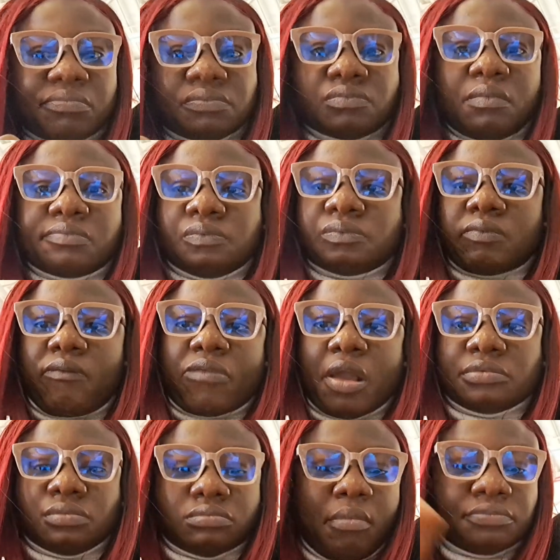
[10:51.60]
the wood,
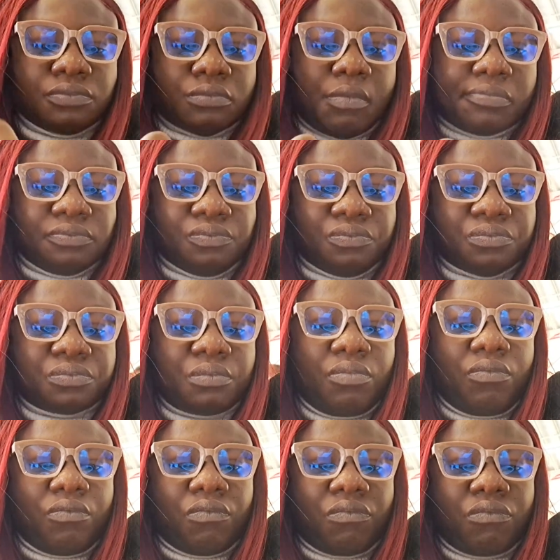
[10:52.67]
tell him baby don't